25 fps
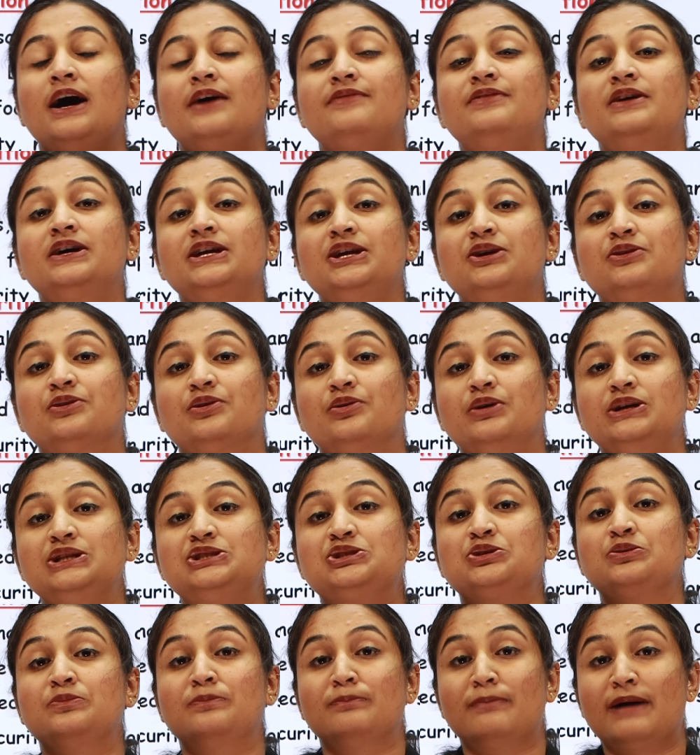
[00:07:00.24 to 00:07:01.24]
How are you going
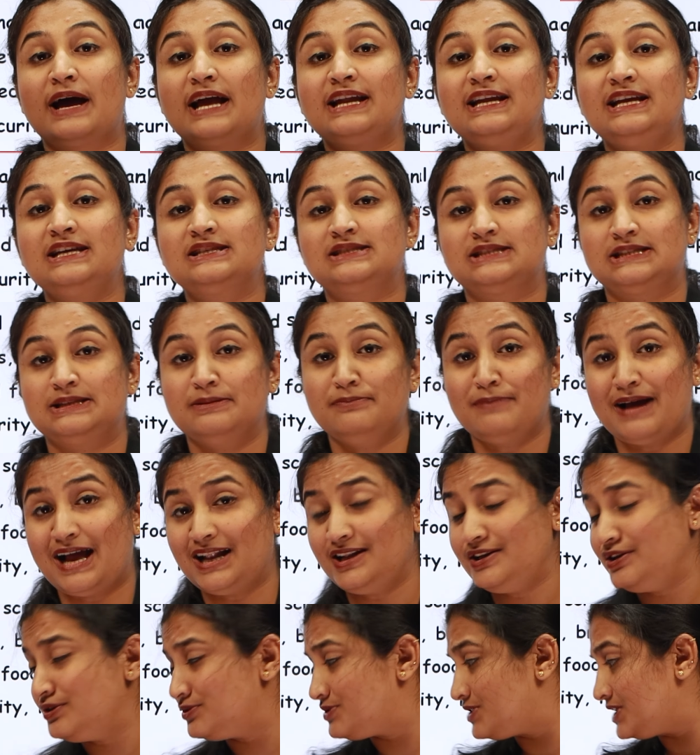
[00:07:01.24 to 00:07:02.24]
to manage the
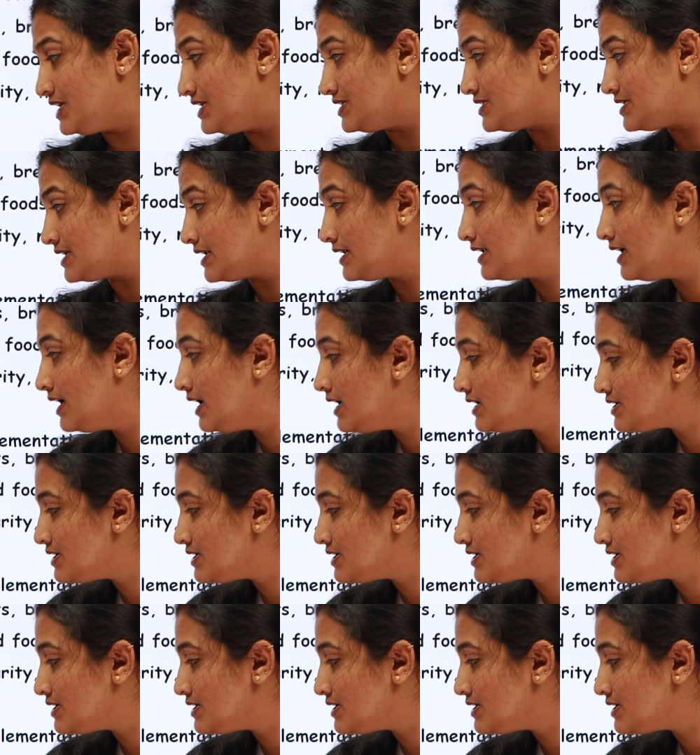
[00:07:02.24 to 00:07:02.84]
malnutrition?